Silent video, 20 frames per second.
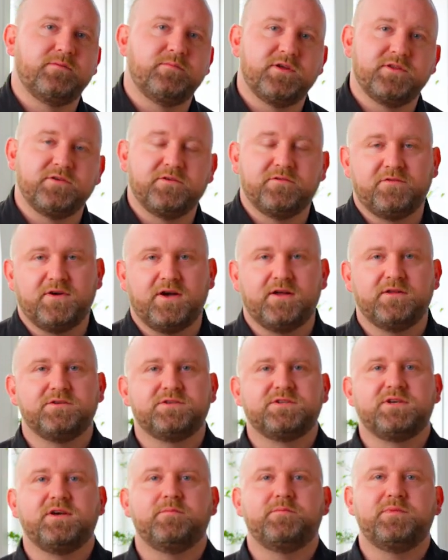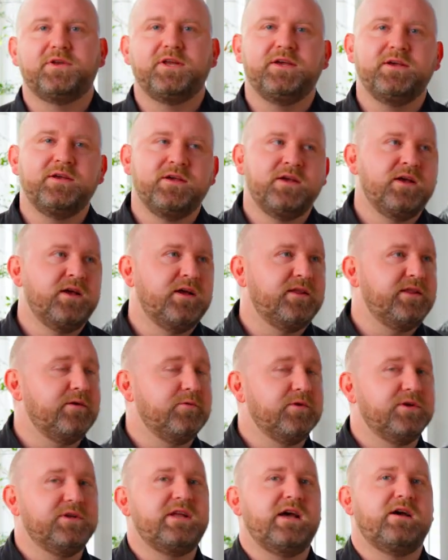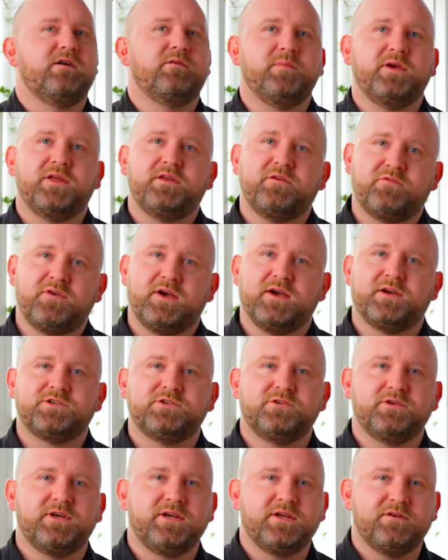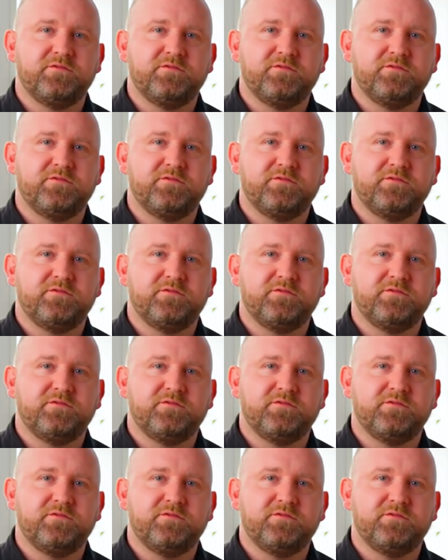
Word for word: mother and father's company. They were in Down Manufacturing in